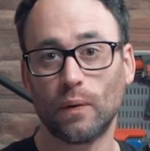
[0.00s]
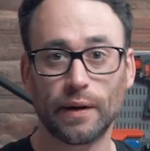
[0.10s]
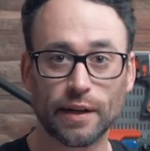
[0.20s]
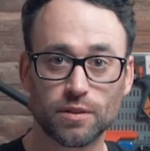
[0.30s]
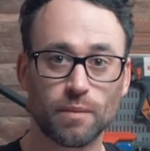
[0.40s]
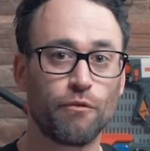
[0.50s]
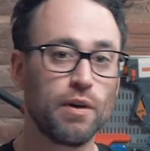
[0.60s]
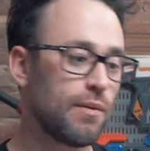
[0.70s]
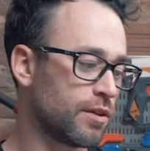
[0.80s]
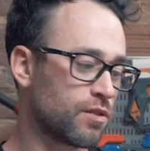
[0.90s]
or get some
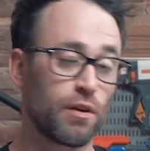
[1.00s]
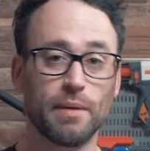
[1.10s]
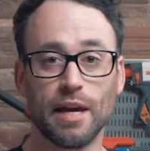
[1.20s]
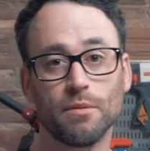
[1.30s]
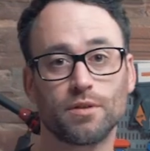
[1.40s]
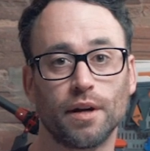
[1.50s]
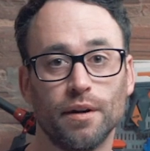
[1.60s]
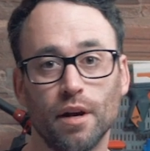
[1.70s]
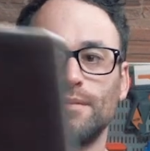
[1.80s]
free ones from Amazon.